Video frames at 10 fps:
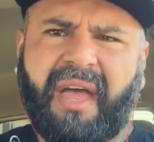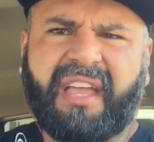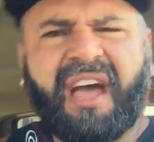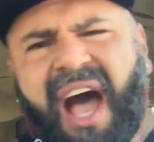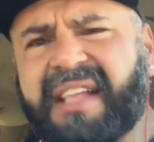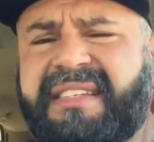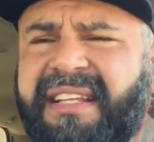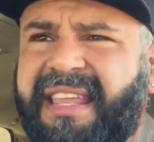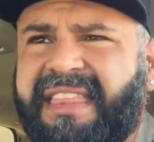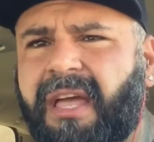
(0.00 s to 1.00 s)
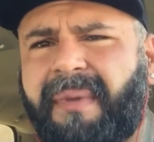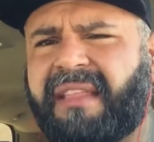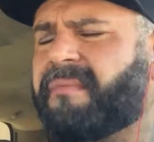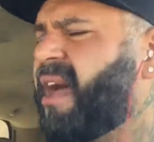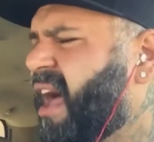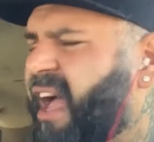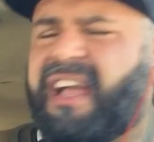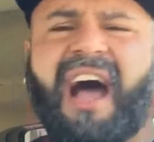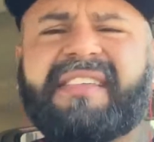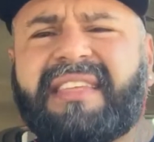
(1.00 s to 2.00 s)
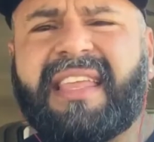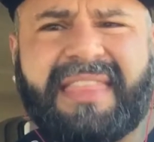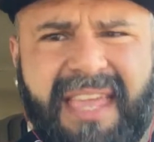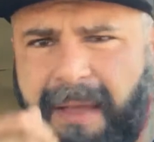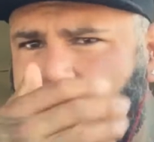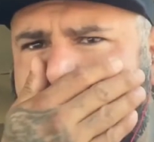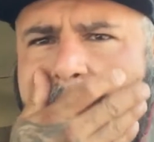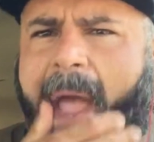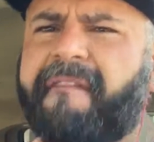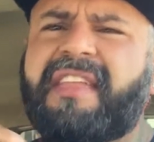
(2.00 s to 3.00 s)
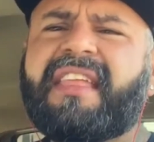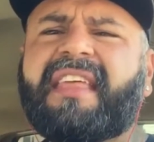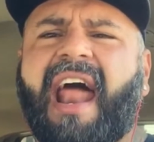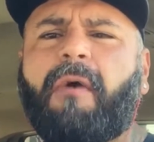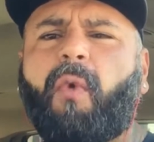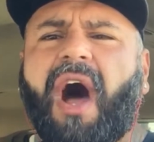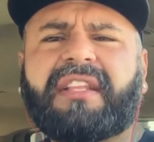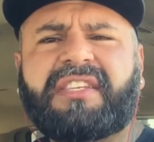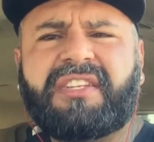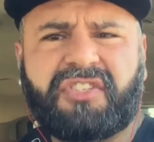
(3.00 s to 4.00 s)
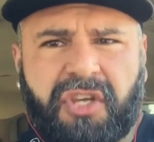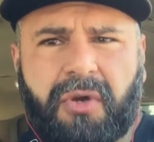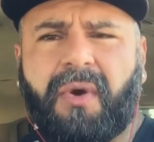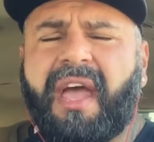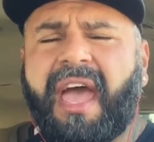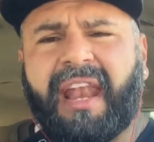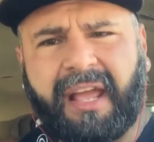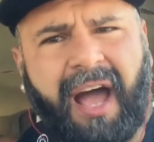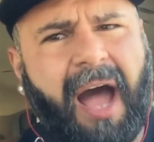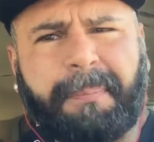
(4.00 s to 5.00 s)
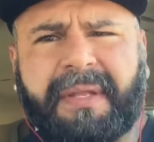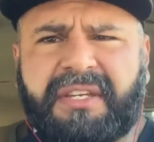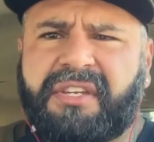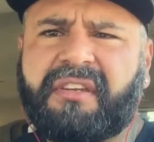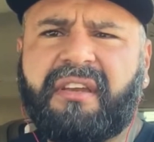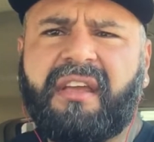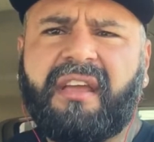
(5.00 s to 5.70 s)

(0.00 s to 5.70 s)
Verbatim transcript: I constantly think about them. I constantly think about everything that I want to do and accomplish.